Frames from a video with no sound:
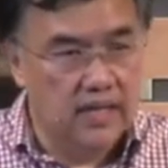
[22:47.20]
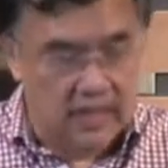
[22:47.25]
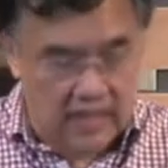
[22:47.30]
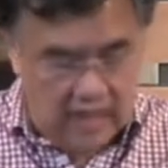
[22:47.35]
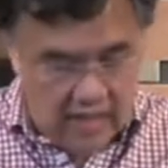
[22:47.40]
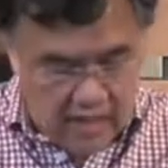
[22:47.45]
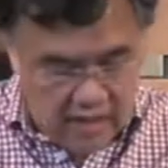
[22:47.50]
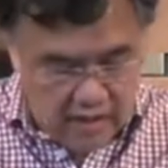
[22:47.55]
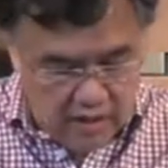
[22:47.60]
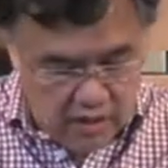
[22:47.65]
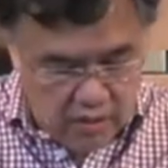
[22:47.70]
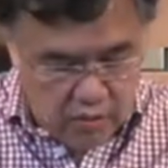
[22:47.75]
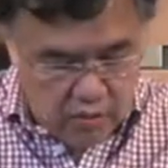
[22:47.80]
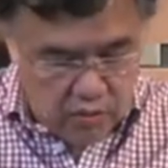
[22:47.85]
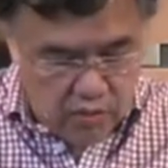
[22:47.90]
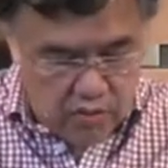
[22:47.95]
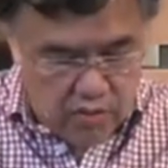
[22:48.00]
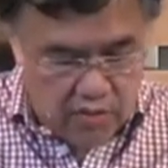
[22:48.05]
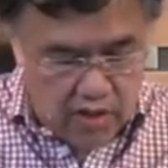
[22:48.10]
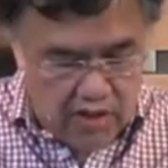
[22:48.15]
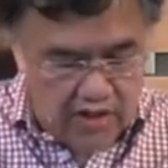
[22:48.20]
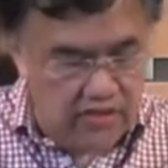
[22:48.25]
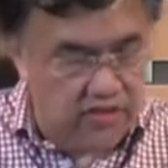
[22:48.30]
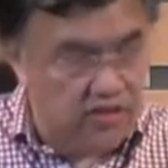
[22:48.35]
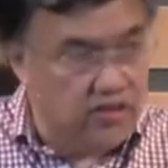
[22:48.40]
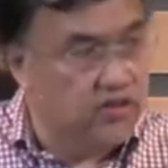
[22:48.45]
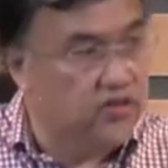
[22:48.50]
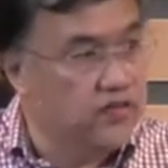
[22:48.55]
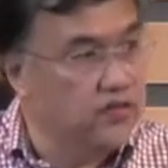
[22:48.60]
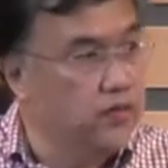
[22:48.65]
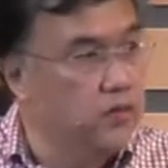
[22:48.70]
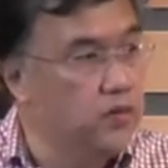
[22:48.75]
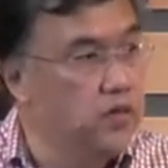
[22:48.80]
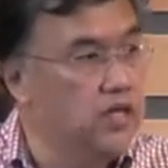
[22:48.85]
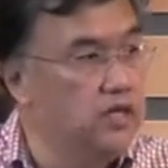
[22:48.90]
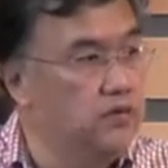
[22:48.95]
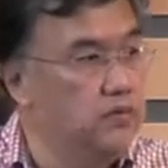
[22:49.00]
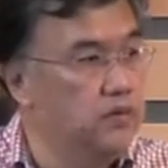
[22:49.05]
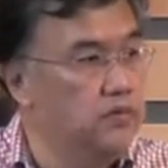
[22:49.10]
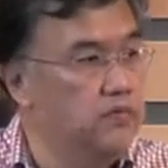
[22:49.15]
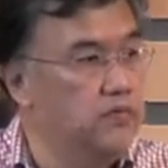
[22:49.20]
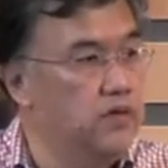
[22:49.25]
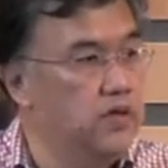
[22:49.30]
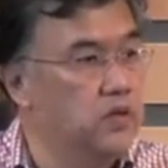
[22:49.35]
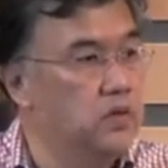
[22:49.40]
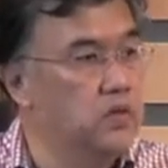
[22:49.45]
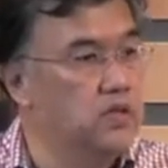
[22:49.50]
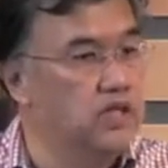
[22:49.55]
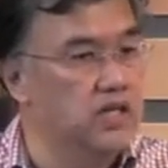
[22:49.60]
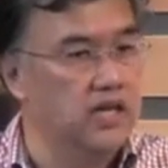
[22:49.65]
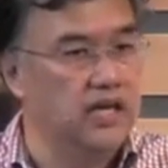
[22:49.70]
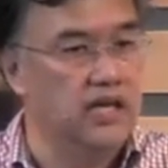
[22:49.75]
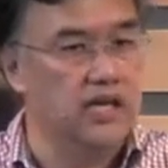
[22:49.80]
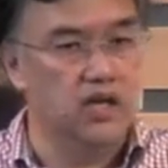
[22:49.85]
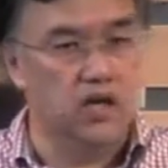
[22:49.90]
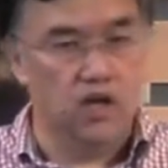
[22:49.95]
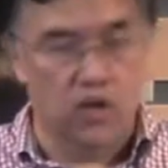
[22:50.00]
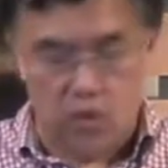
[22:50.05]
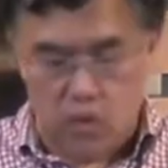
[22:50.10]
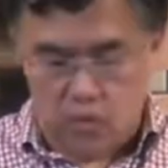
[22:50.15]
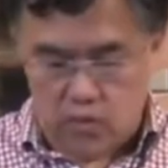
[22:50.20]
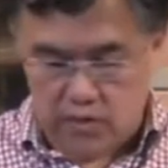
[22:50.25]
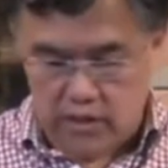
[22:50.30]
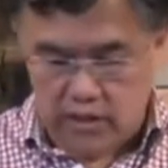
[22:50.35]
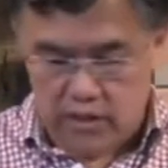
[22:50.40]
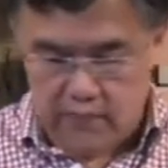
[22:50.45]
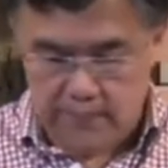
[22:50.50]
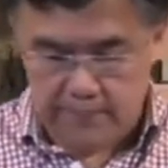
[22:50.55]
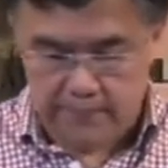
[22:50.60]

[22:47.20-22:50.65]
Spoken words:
until Christ is fully revealed in glory.